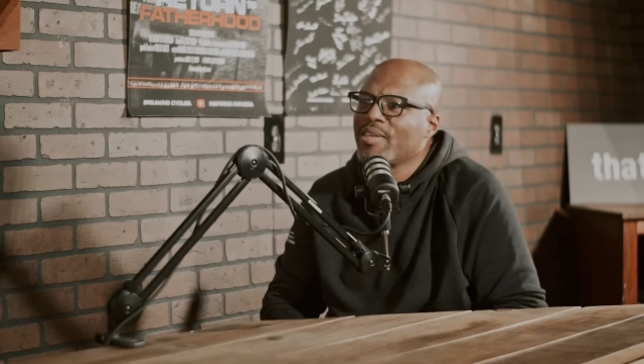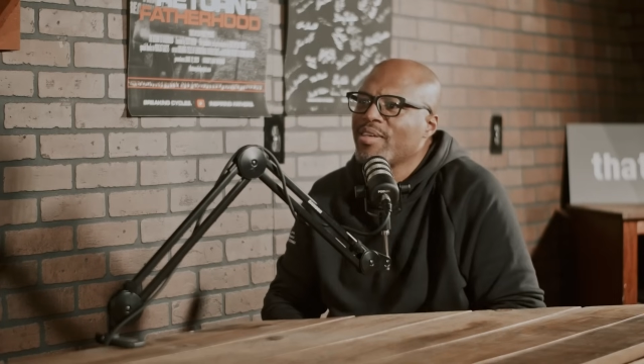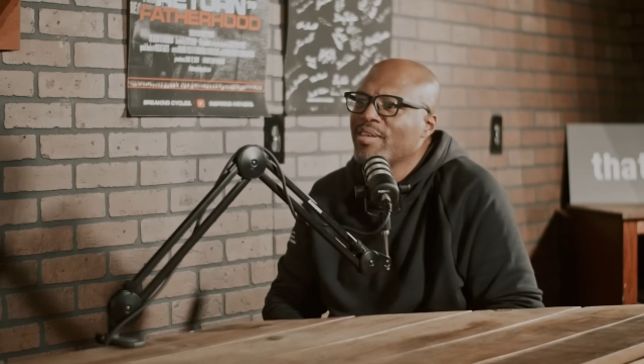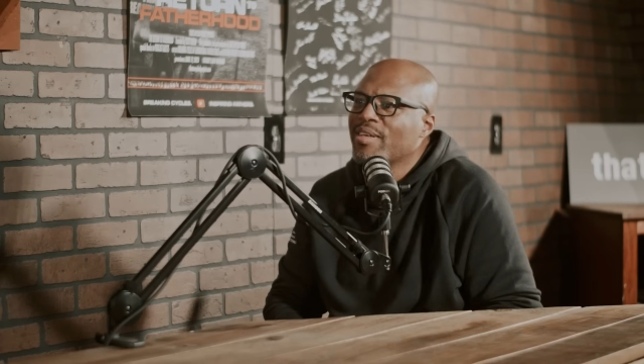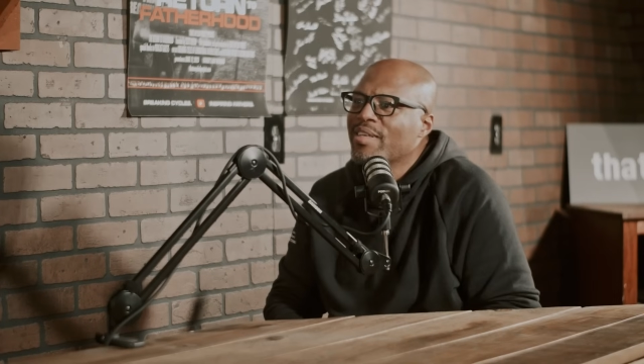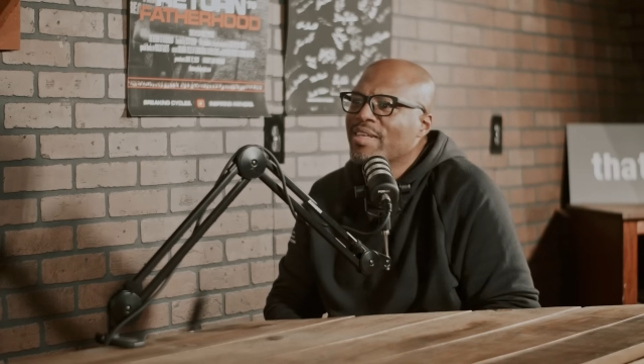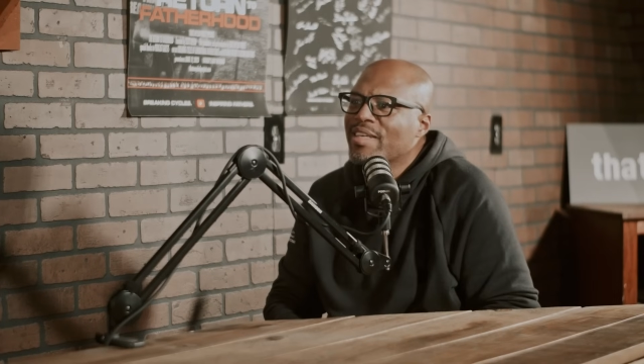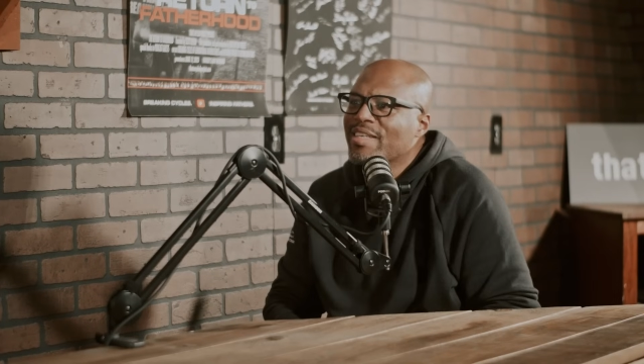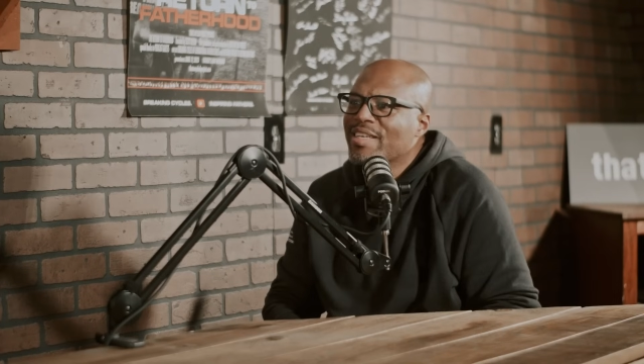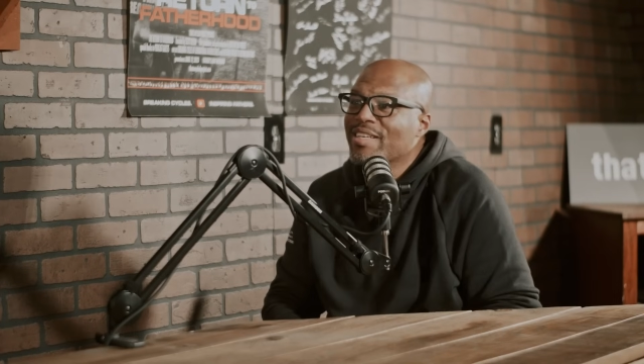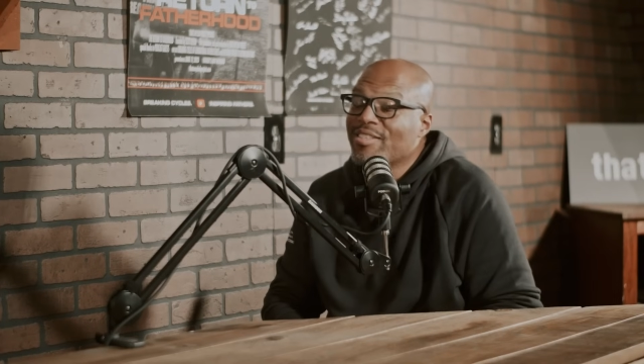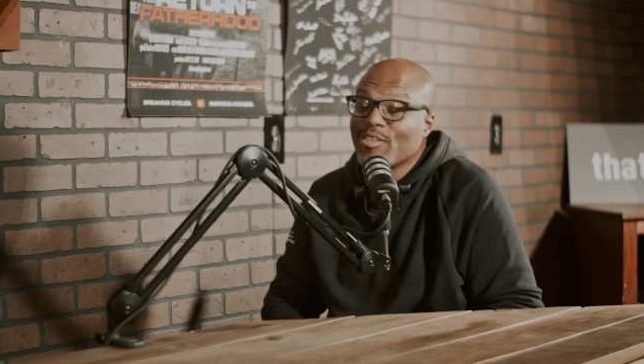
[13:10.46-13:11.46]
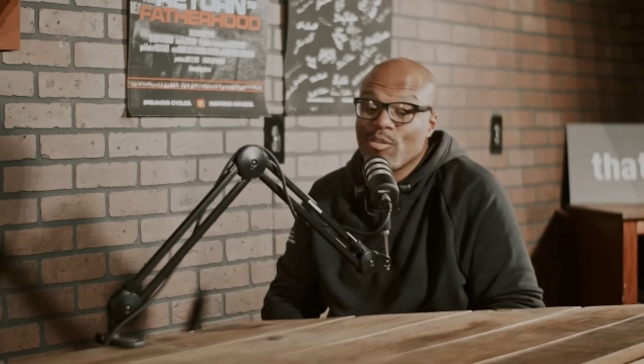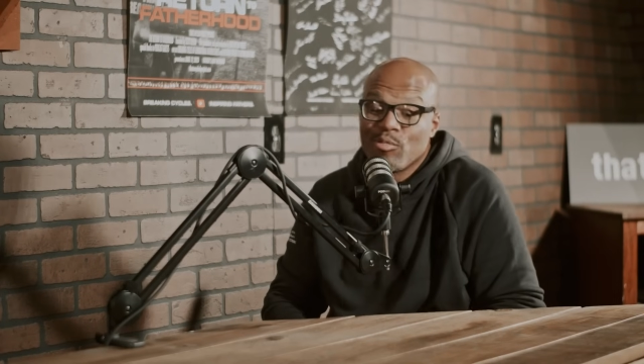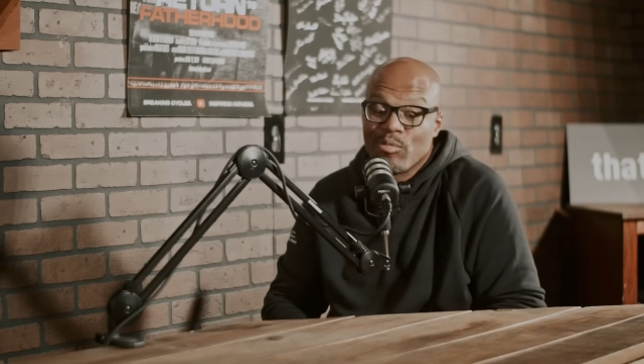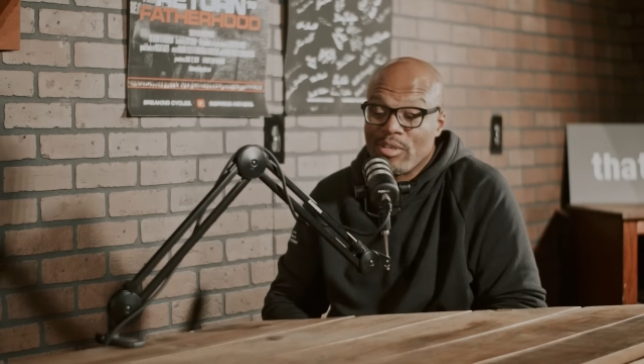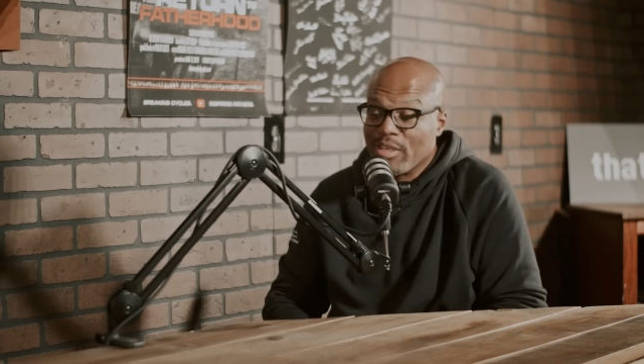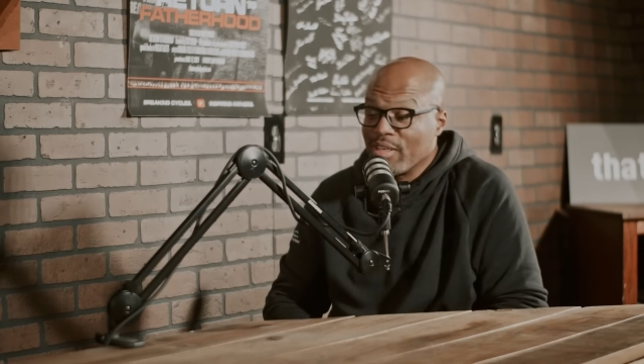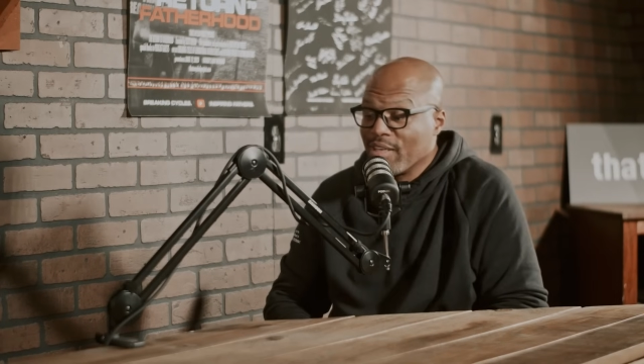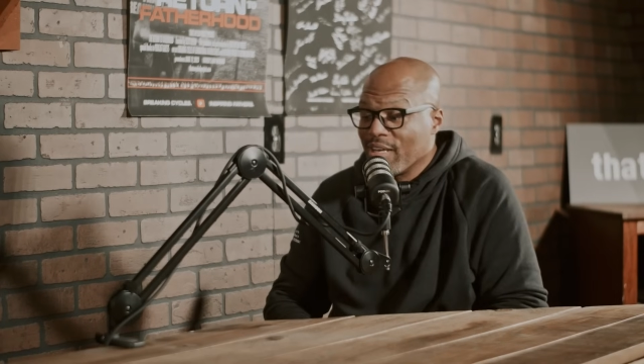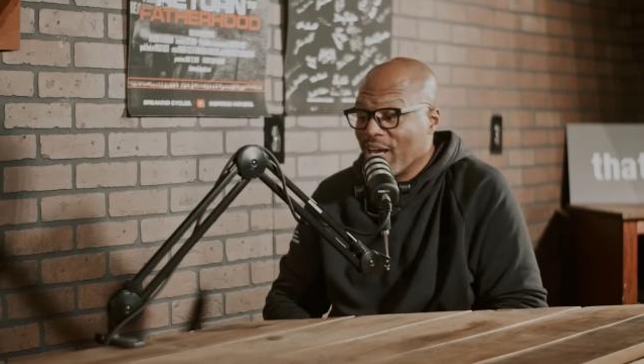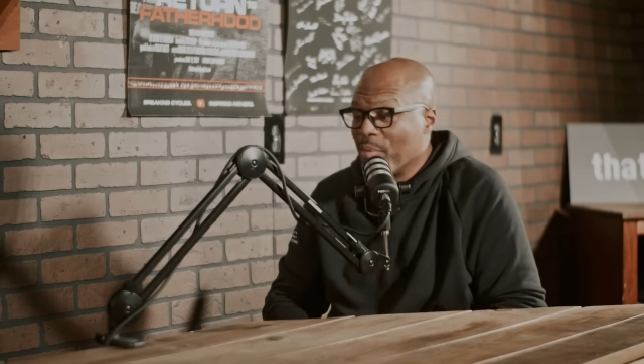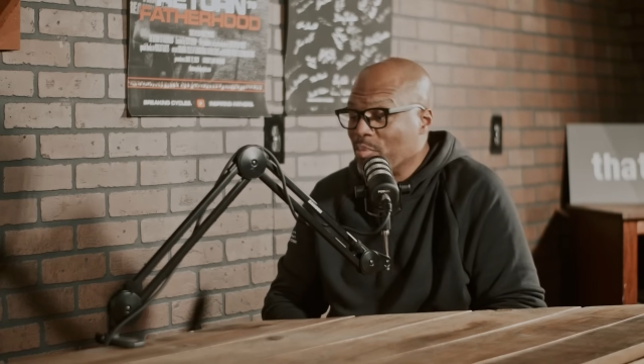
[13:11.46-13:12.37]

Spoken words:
Yeah. Yeah. So, I